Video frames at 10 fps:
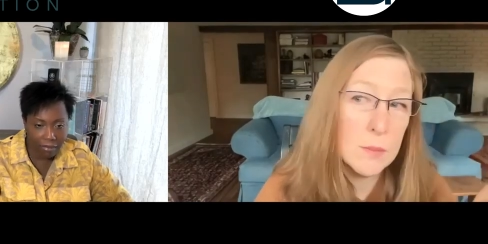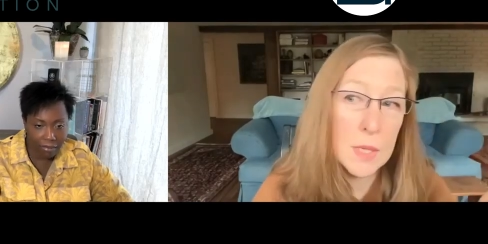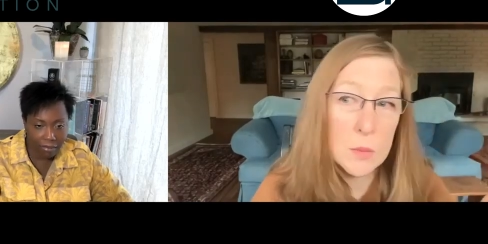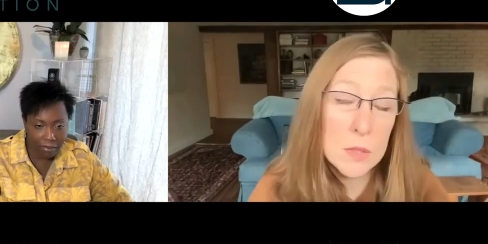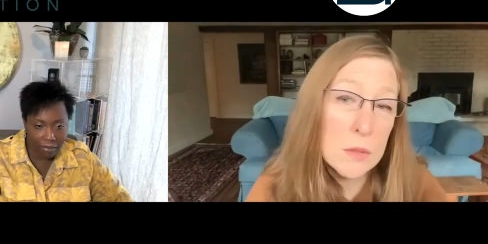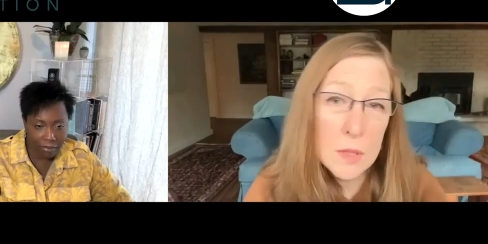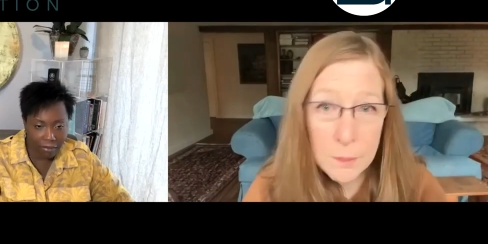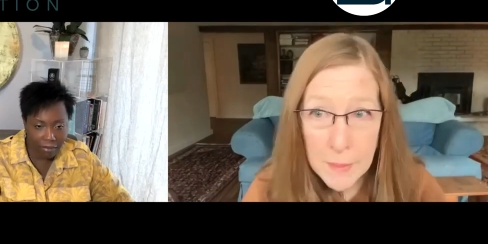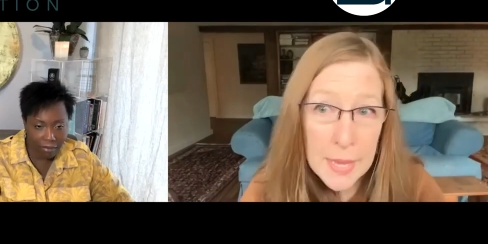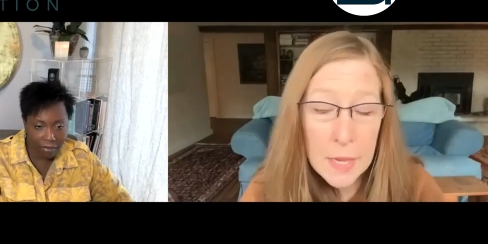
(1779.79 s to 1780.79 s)
Speaker 1: I'm like, "Well, you
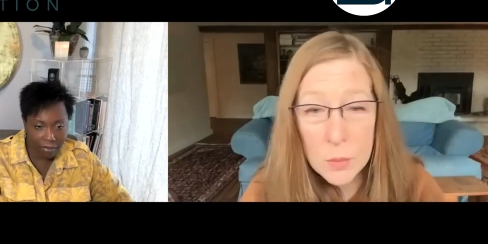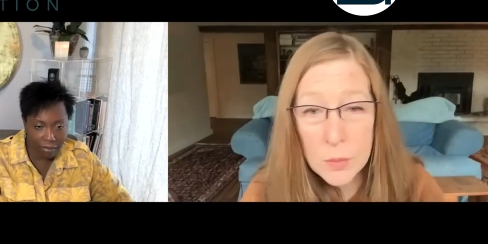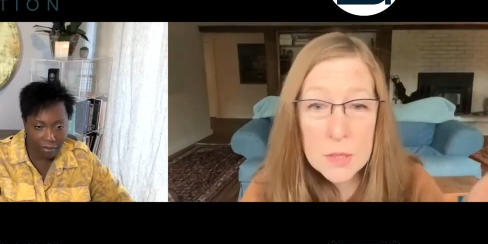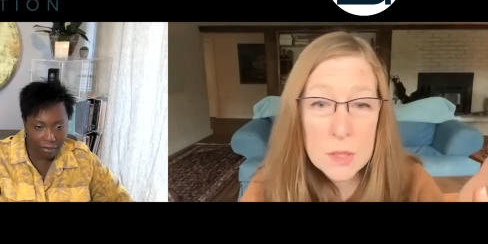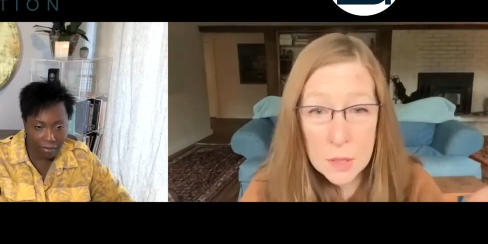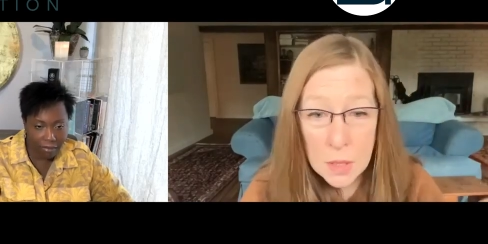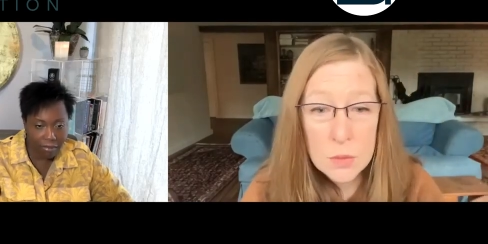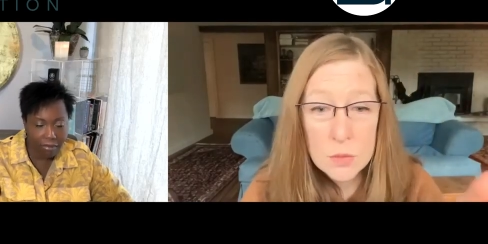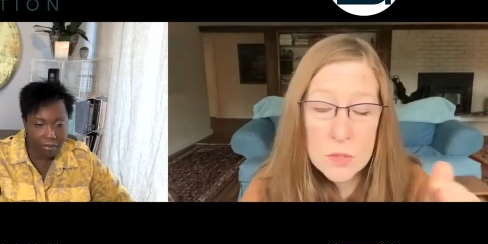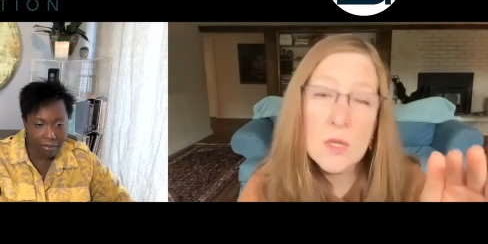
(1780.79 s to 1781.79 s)
can make going to
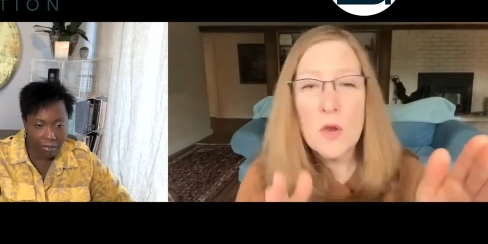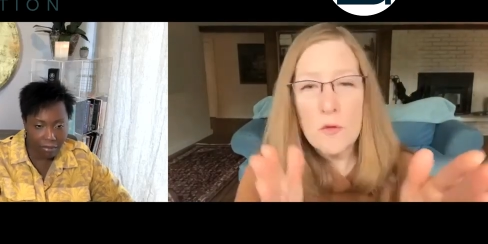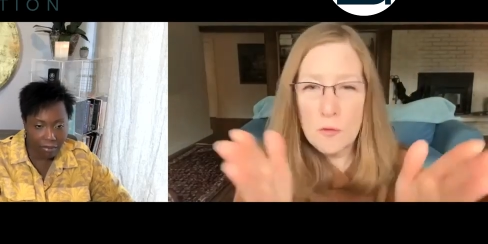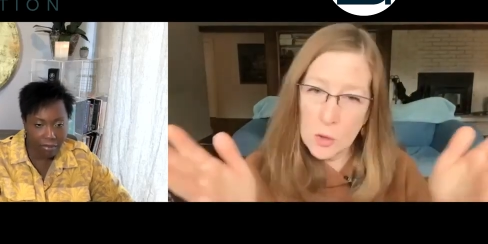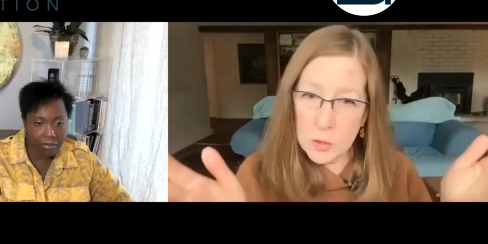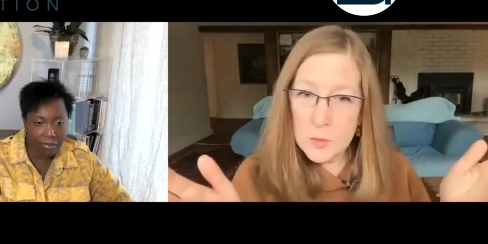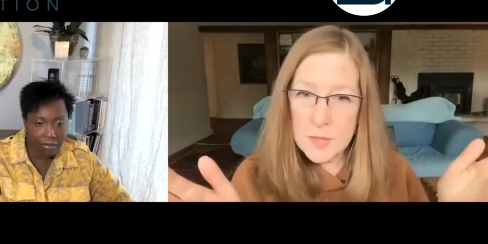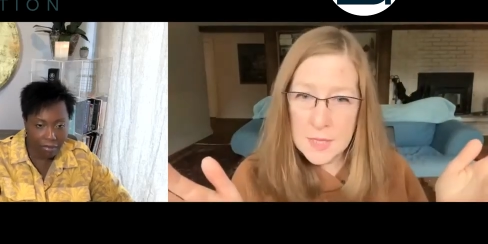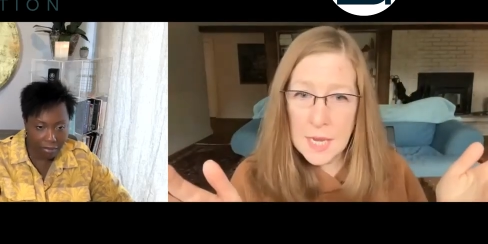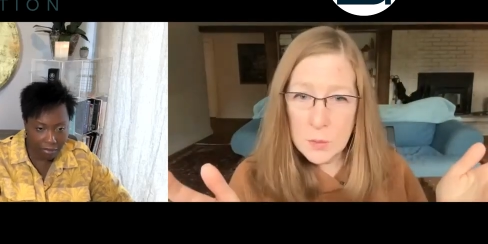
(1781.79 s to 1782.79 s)
Lowe's for all those
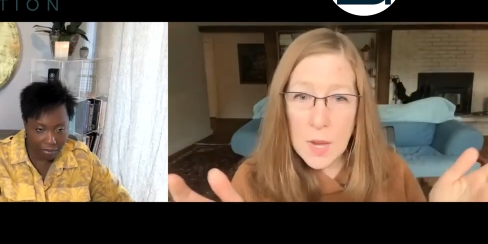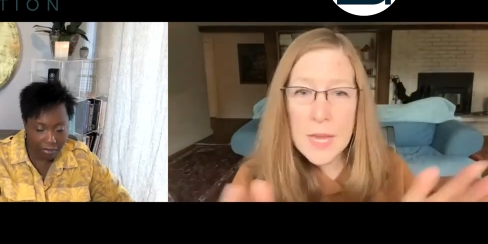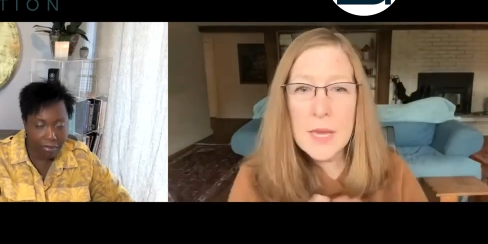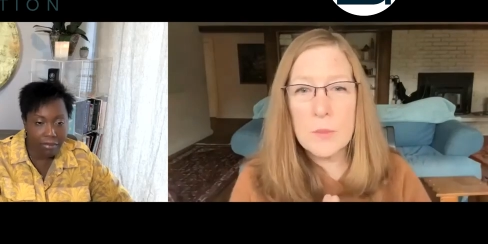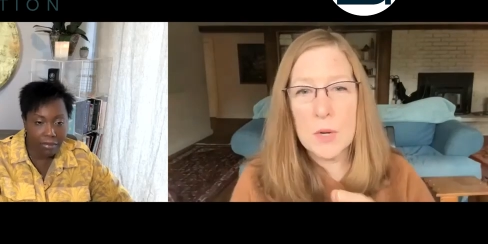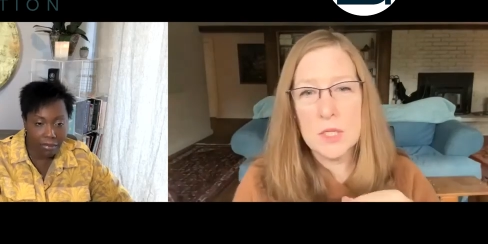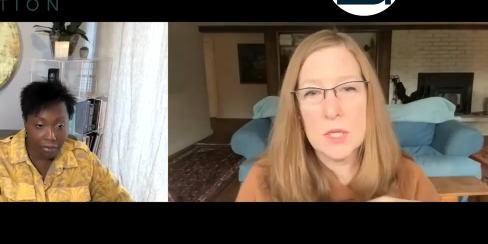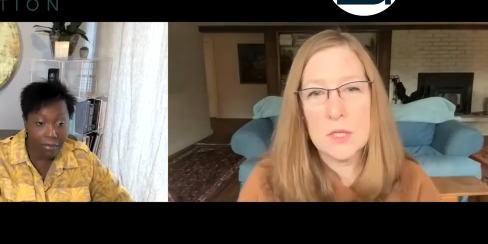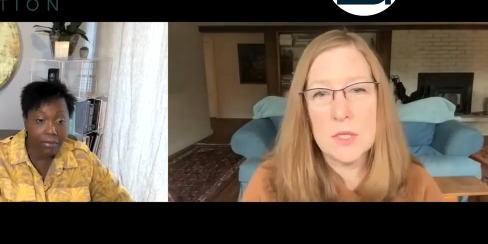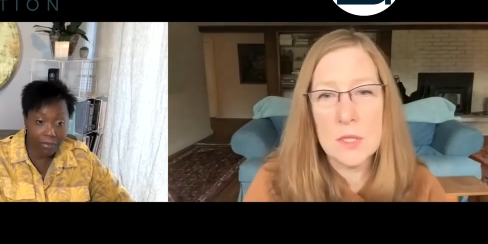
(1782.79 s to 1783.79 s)
DIY
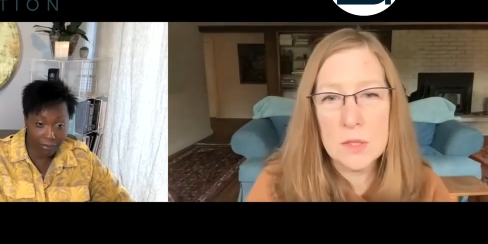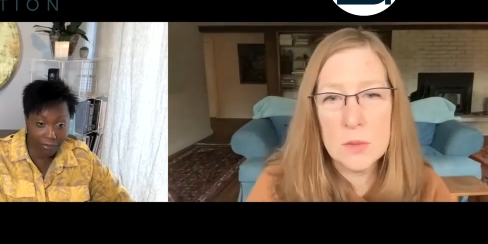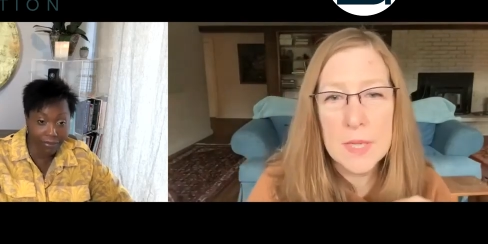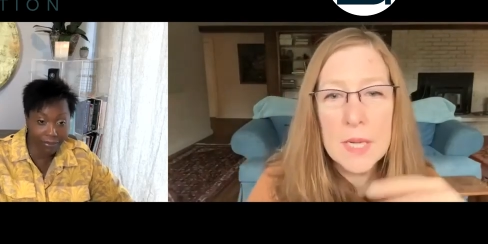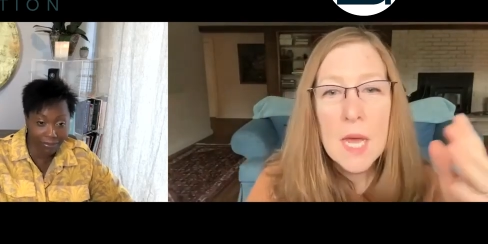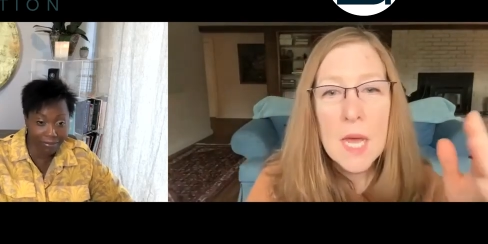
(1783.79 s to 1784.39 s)
projects that you're doing.